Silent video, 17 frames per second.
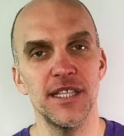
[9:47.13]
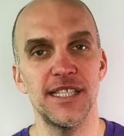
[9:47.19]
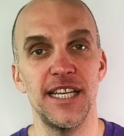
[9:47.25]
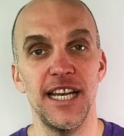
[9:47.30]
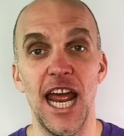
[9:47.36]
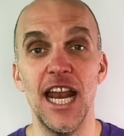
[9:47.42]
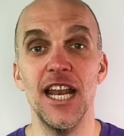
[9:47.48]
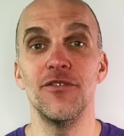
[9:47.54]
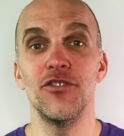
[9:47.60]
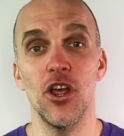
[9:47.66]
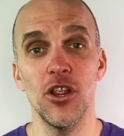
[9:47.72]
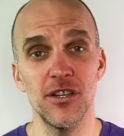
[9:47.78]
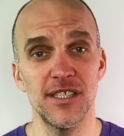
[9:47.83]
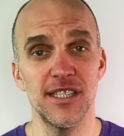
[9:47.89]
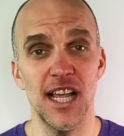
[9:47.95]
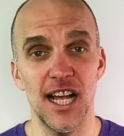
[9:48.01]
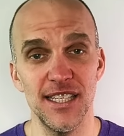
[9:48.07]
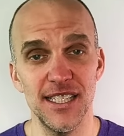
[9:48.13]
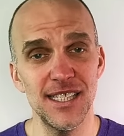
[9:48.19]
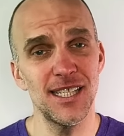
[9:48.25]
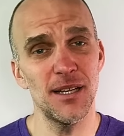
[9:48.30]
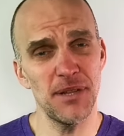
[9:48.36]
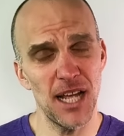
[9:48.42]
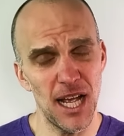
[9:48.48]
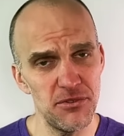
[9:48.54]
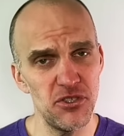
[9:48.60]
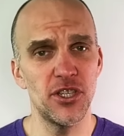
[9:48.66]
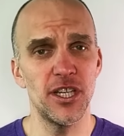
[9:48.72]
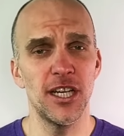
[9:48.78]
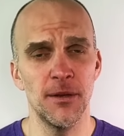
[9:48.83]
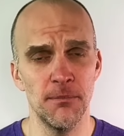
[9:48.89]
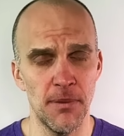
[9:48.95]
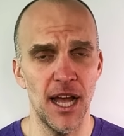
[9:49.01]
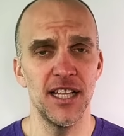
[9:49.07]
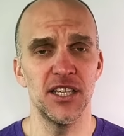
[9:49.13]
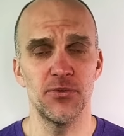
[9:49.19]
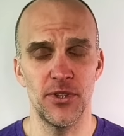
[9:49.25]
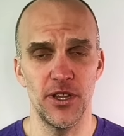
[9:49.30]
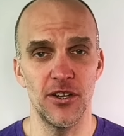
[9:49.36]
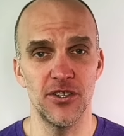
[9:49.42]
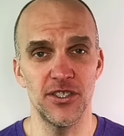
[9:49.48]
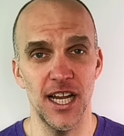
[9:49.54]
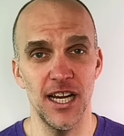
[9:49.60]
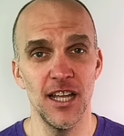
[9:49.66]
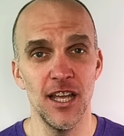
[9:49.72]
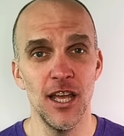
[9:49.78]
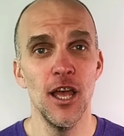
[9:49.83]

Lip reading: in any of your other slides, and sometimes you can combine this with another slide,